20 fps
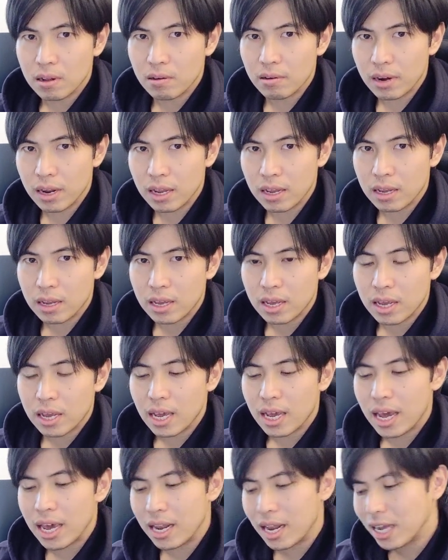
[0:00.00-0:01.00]
All right,
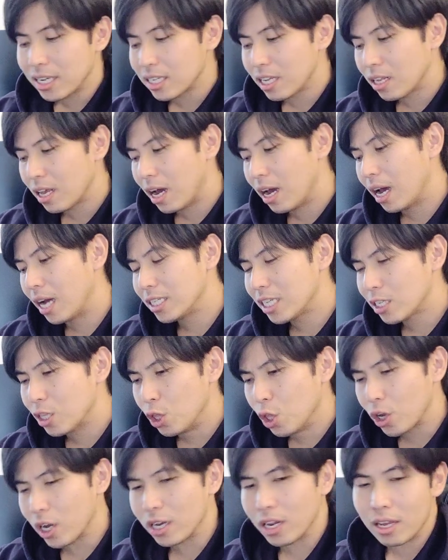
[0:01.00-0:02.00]
and I just
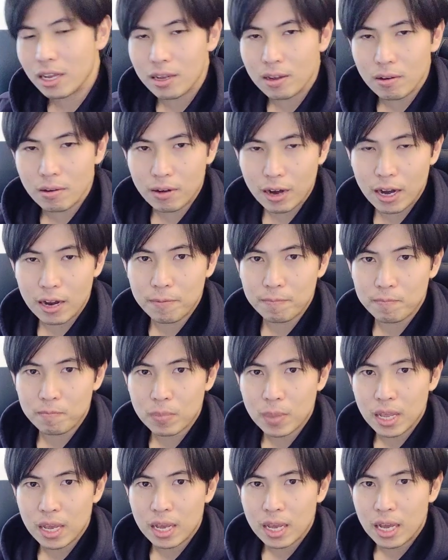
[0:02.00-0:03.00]
look at it, all right,
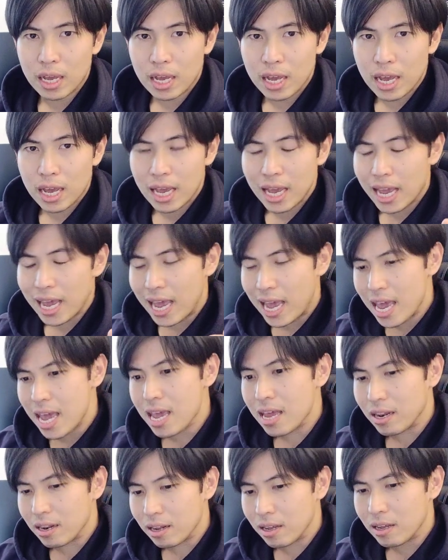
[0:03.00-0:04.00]

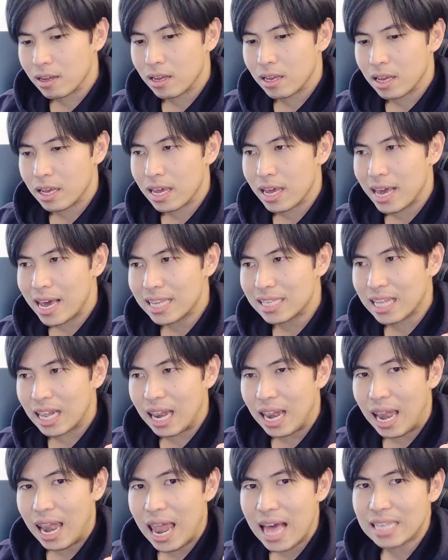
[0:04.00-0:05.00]
and it's
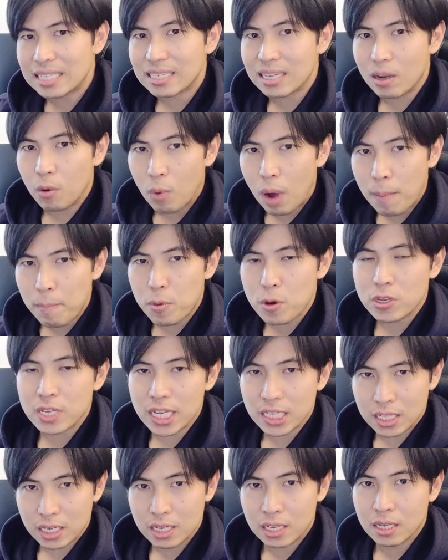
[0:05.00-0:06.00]
less than
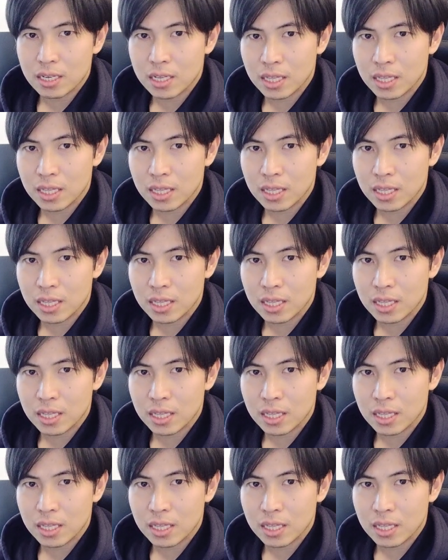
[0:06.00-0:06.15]
1%.